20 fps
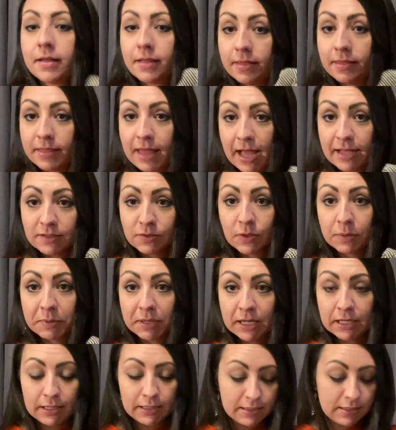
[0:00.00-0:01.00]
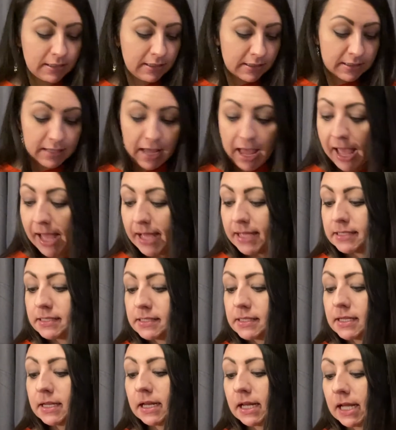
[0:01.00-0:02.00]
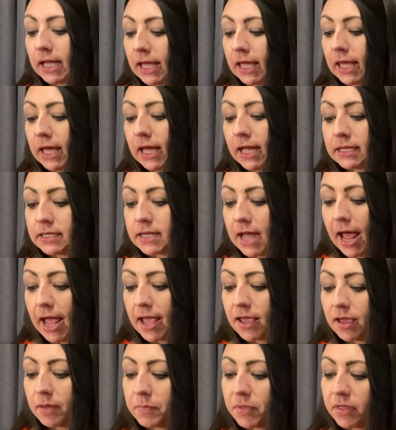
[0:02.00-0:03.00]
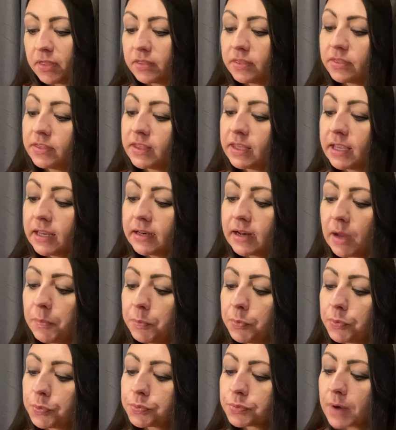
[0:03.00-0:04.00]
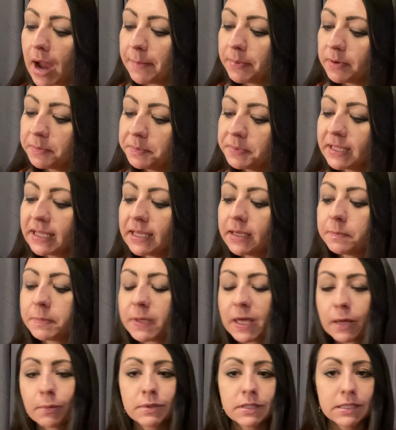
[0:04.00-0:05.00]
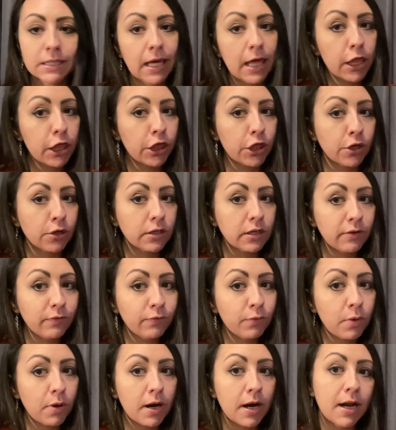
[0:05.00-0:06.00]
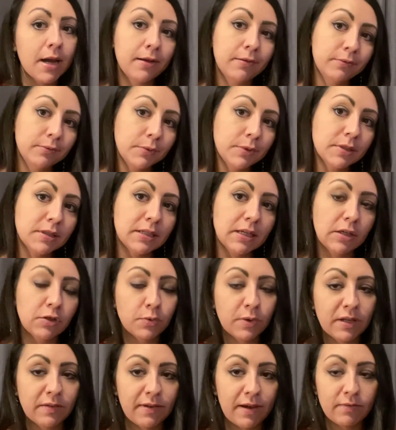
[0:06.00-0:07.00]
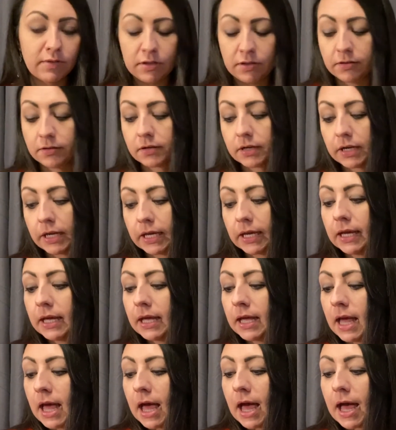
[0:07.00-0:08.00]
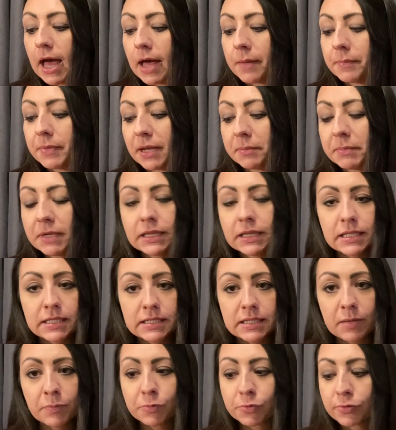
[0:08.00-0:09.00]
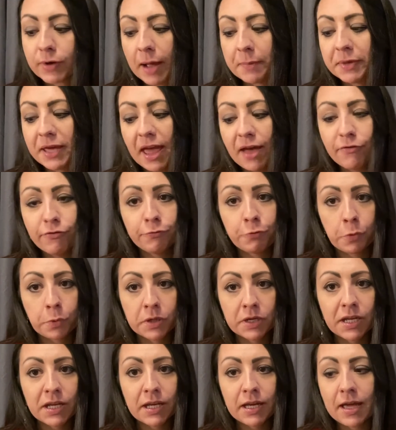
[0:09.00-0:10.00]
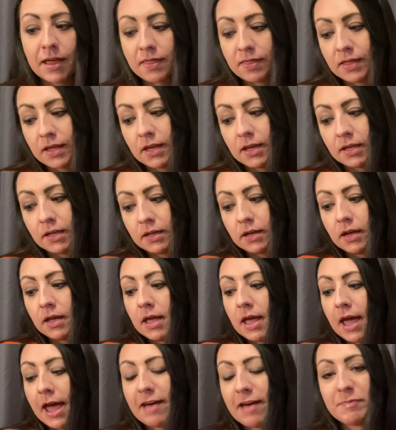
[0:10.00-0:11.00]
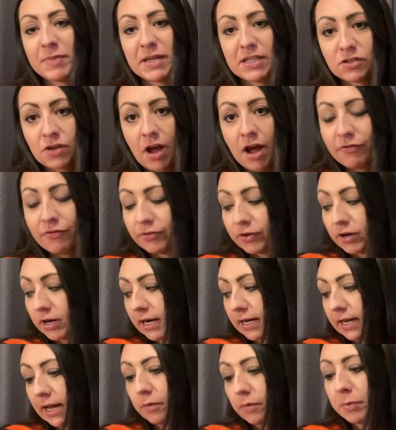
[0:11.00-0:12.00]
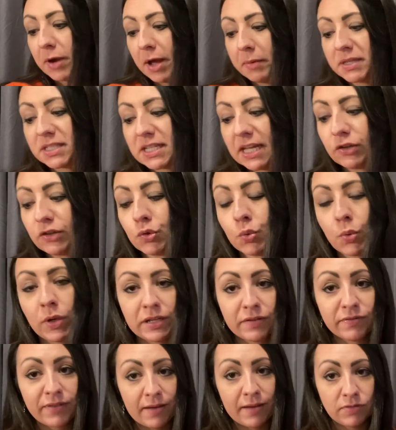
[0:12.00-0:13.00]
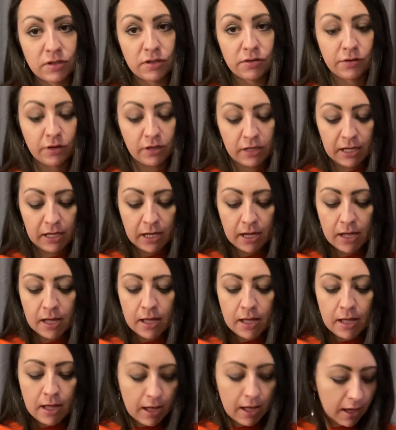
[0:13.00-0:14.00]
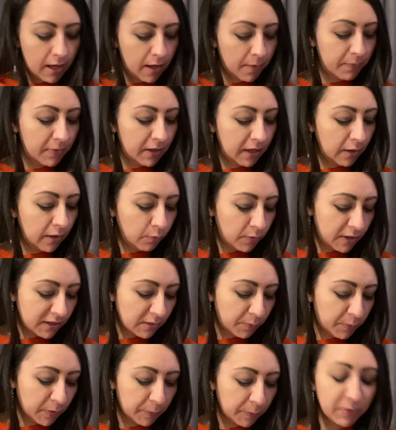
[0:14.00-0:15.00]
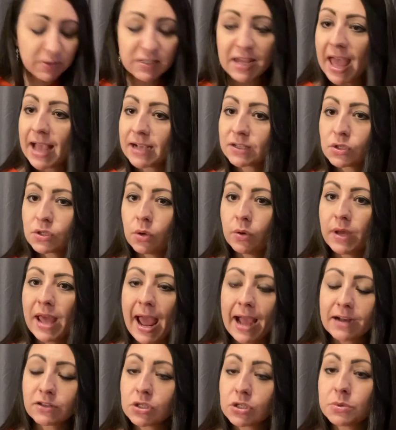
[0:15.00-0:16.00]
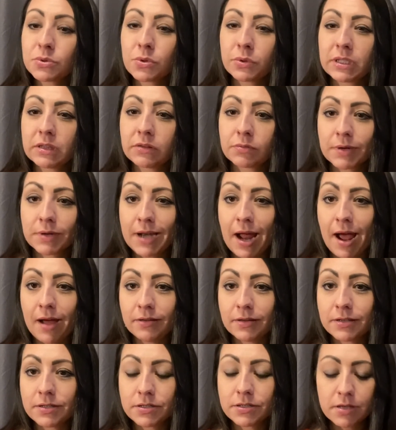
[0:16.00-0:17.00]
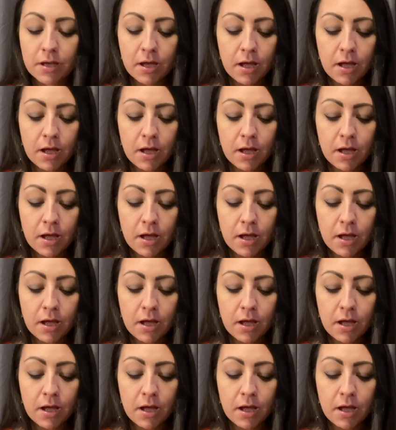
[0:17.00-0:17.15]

That's what I'm going to list this as, and I am thinking I'll probably be able to get 30 for it. We'll see, 25 to 30, but I'm going to list it probably at 40 and then have best offer, and I'll probably take 25 to 30. It was a purple tag, so it actually was only $3.